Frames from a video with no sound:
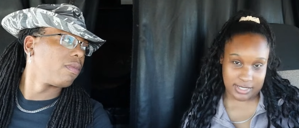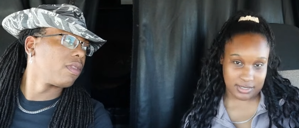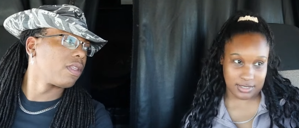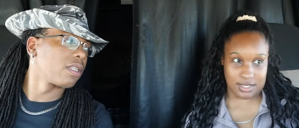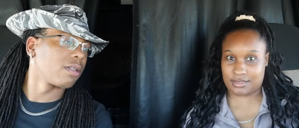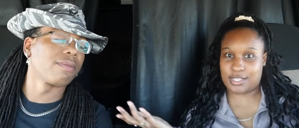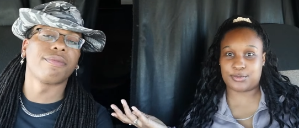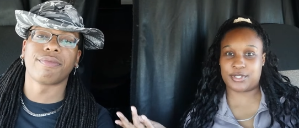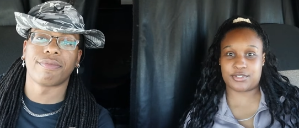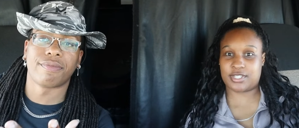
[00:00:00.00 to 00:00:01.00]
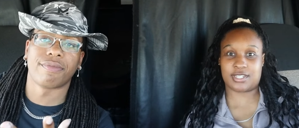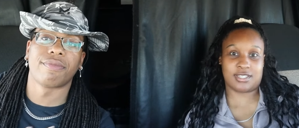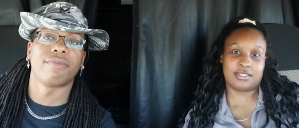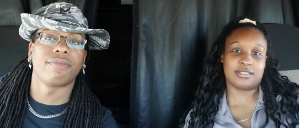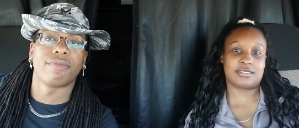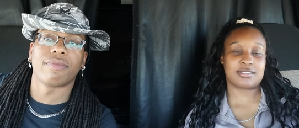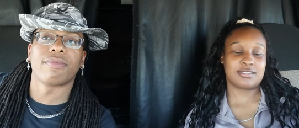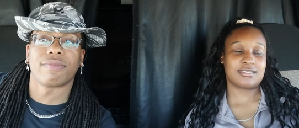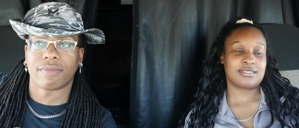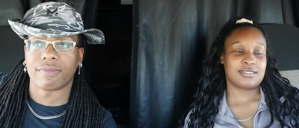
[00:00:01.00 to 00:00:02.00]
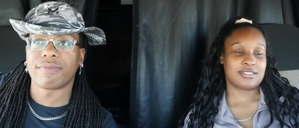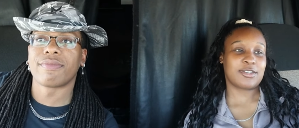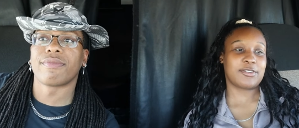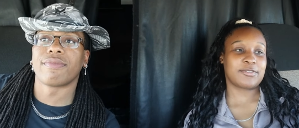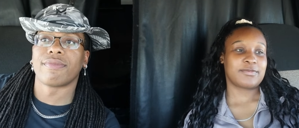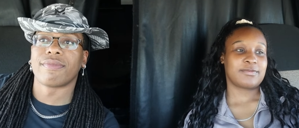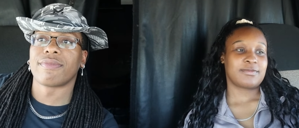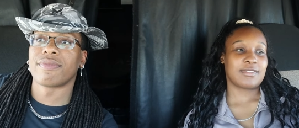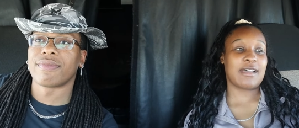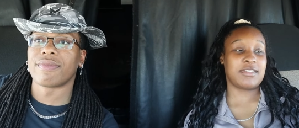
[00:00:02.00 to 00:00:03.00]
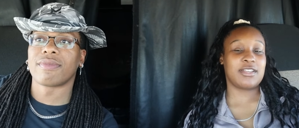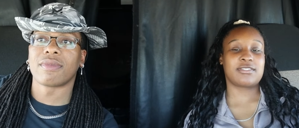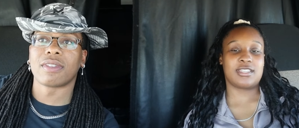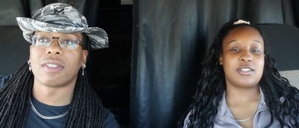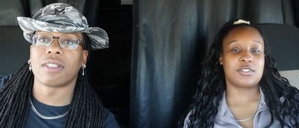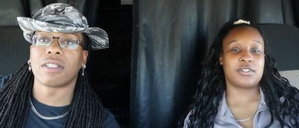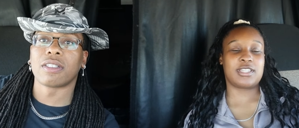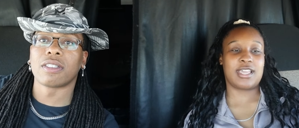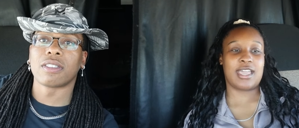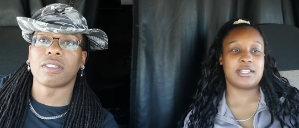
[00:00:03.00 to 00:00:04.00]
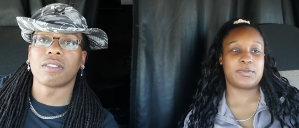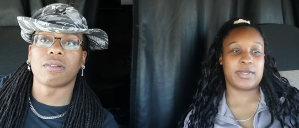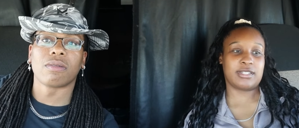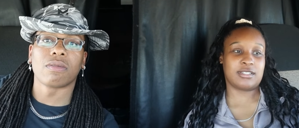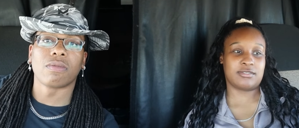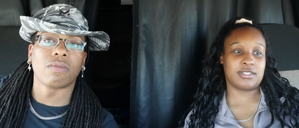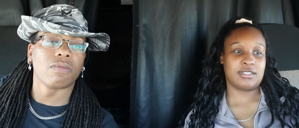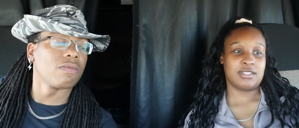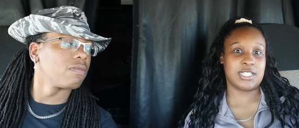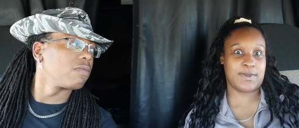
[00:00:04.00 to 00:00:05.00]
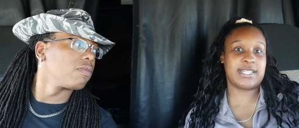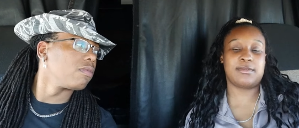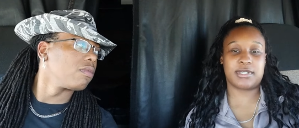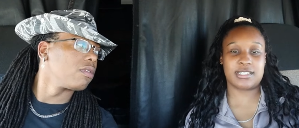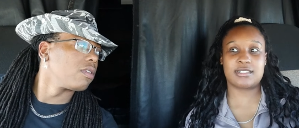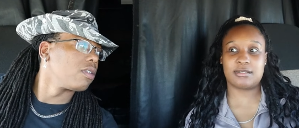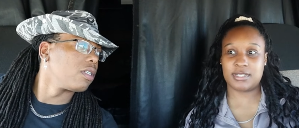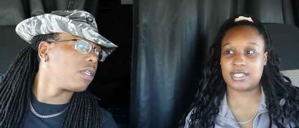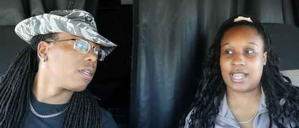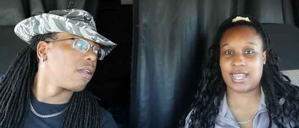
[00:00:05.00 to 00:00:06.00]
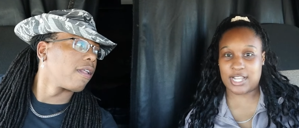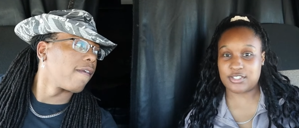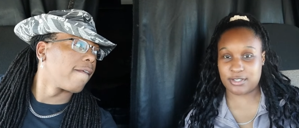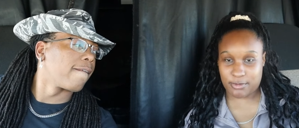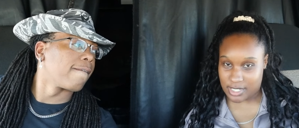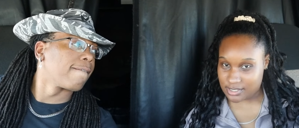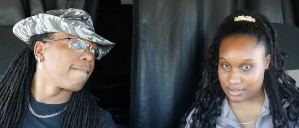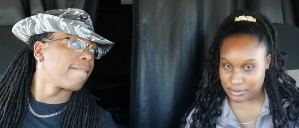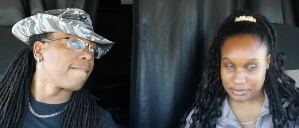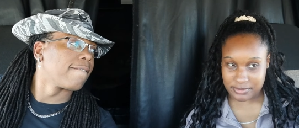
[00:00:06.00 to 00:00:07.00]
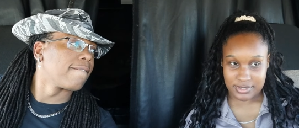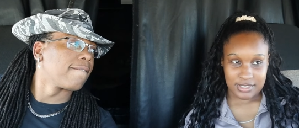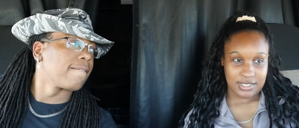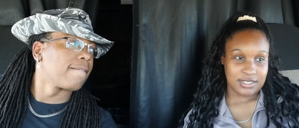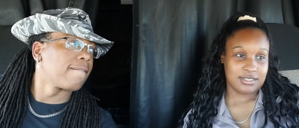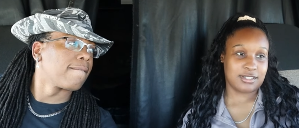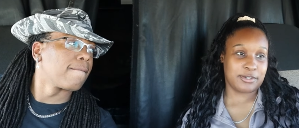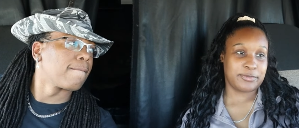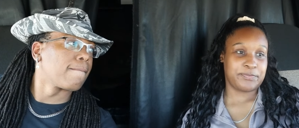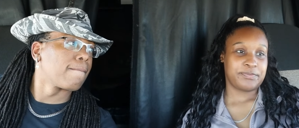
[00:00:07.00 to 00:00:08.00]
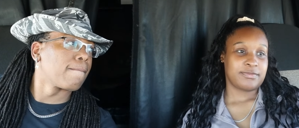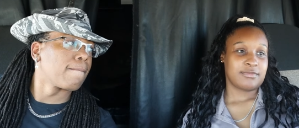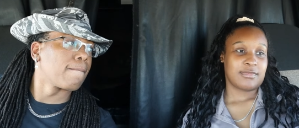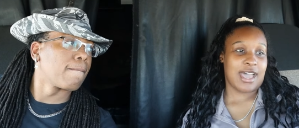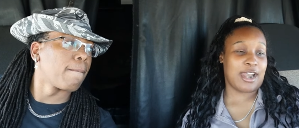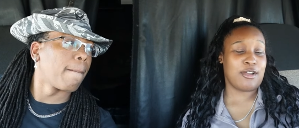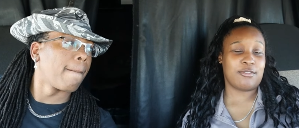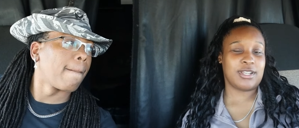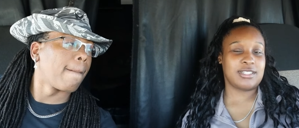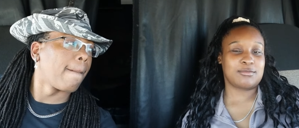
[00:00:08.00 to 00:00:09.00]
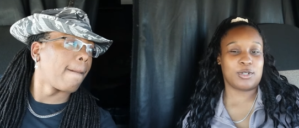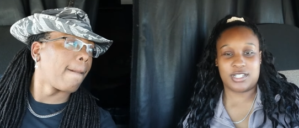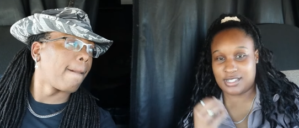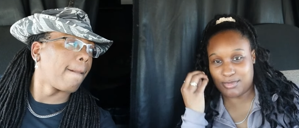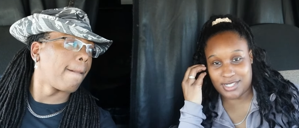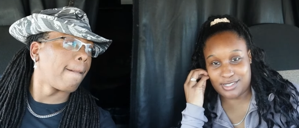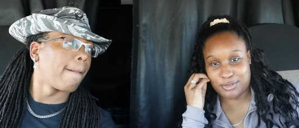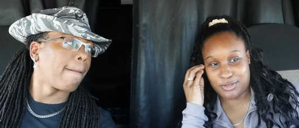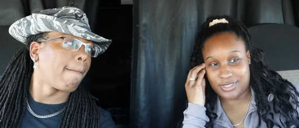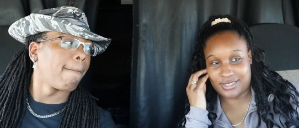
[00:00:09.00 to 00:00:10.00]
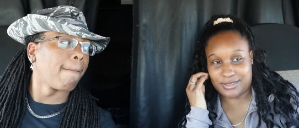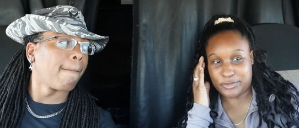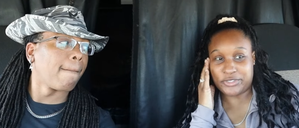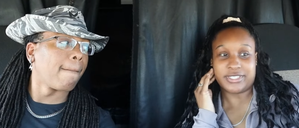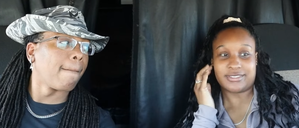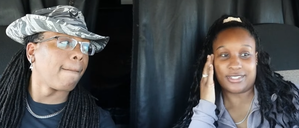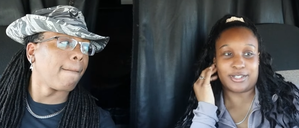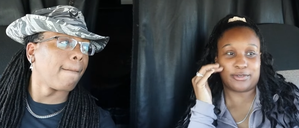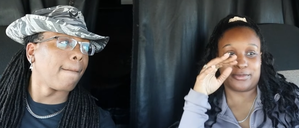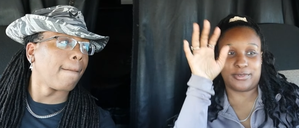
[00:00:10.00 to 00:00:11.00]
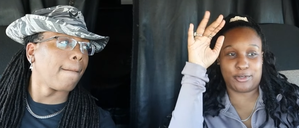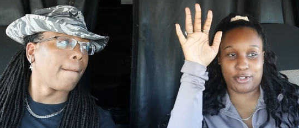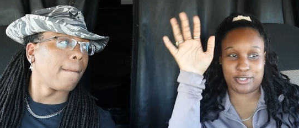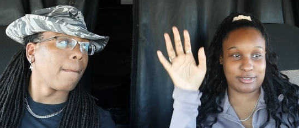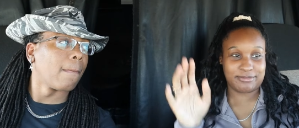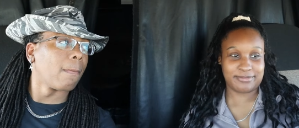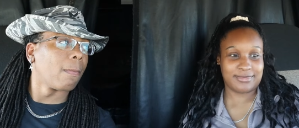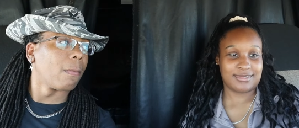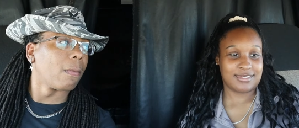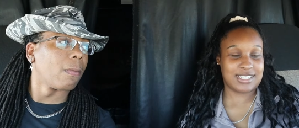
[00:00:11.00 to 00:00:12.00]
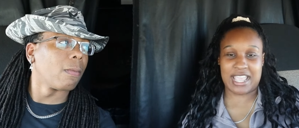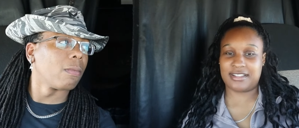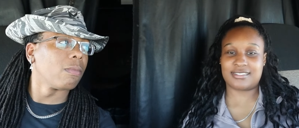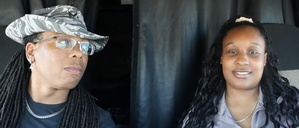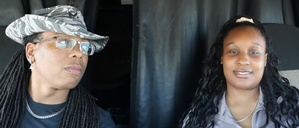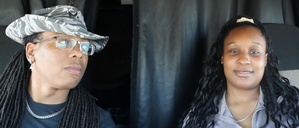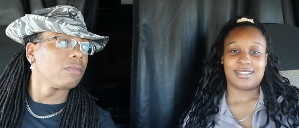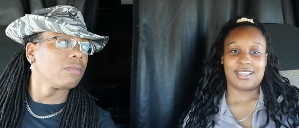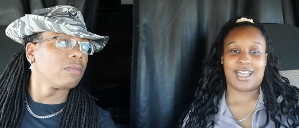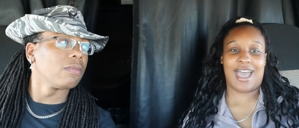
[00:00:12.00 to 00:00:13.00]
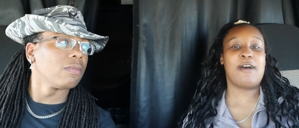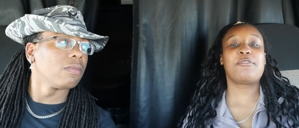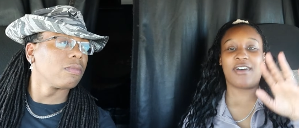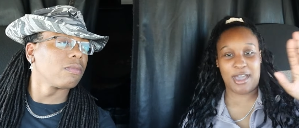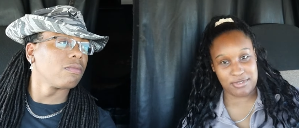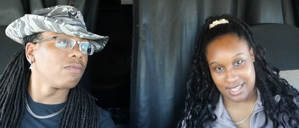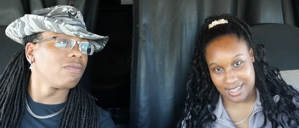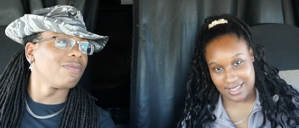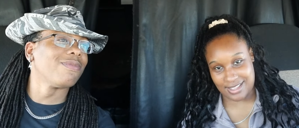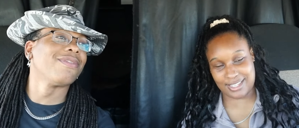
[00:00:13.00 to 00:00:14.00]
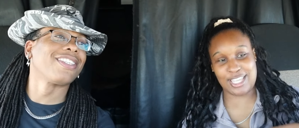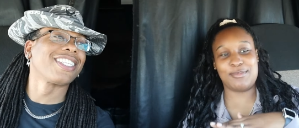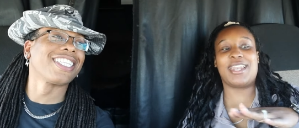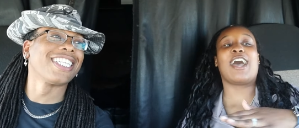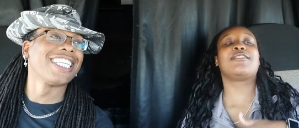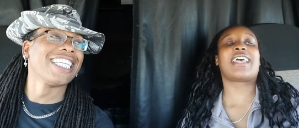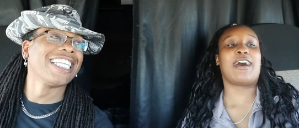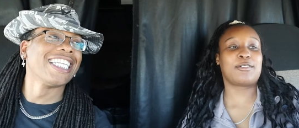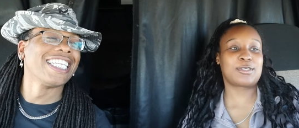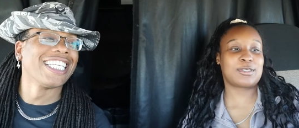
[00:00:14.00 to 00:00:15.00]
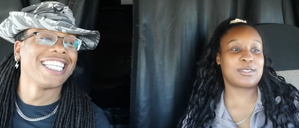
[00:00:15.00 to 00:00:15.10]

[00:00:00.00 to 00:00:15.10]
Speaker 1: basically. That's what trucking is. I've definitely enjoyed that aspect of it, especially because it's something that I naturally wanted to do. So I don't really want to see myself going to no more, you know, northern states. I'm fine with that. Keep me down south,